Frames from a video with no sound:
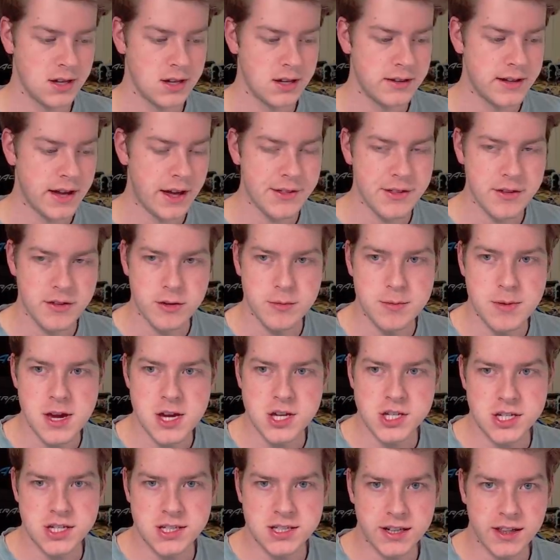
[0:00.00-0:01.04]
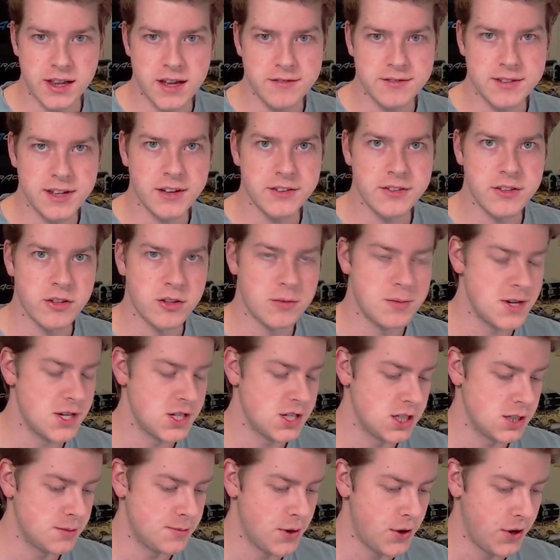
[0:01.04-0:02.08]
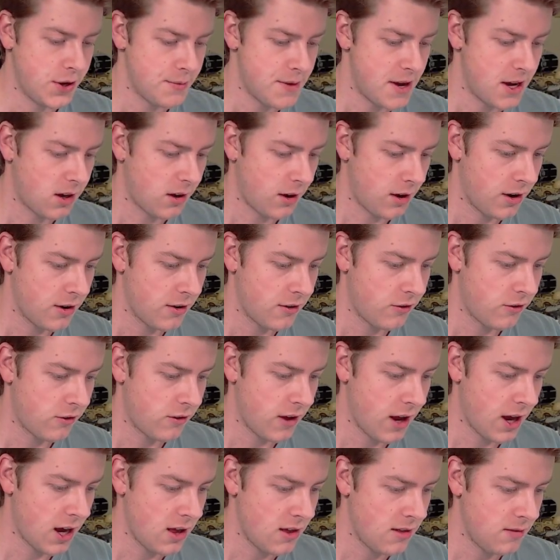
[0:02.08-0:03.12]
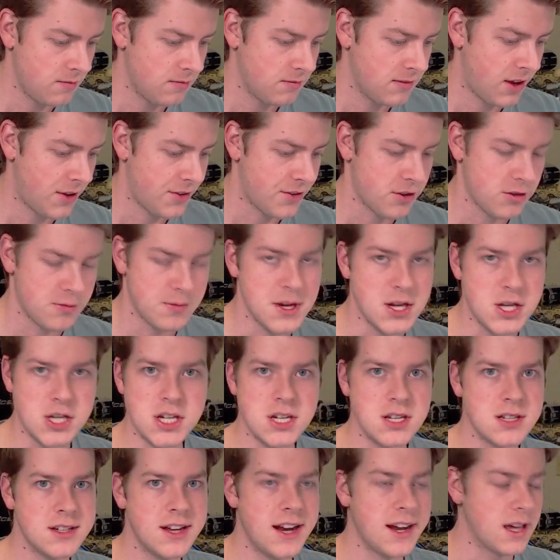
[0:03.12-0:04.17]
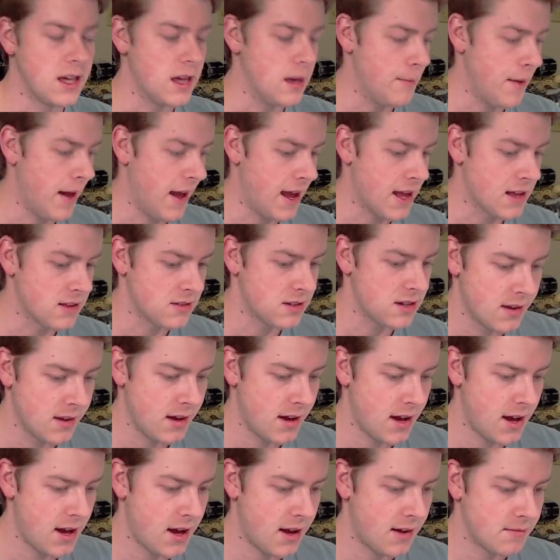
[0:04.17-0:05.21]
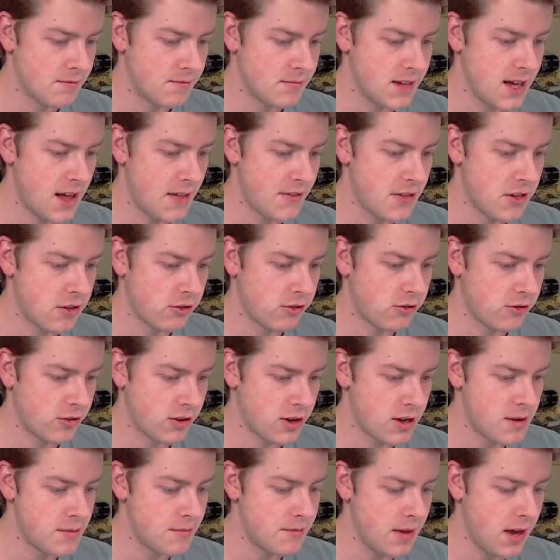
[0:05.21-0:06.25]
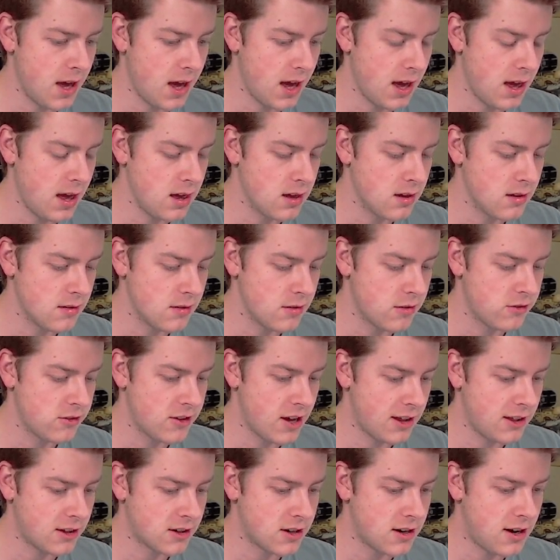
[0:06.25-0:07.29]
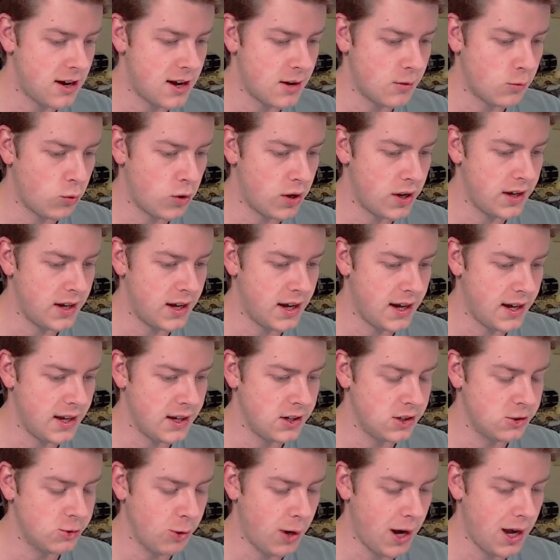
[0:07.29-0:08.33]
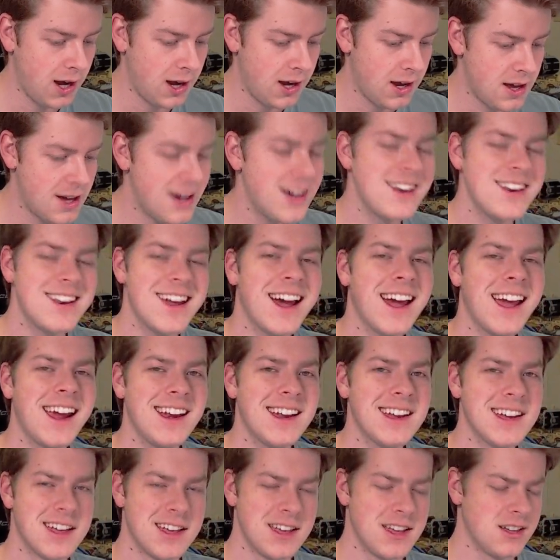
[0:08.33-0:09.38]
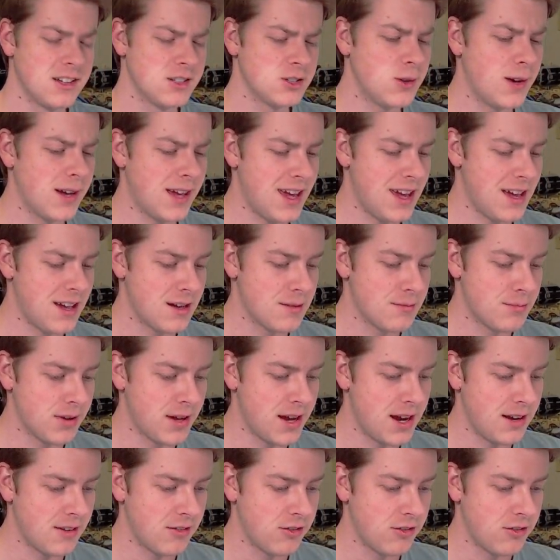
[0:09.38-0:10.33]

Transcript: Delta Species. I love Delta Species Pokemon cards. Any Delta Species that I can get my hands on. Got this from a seller on Whatnot. Graded it a 9. So I can't complain.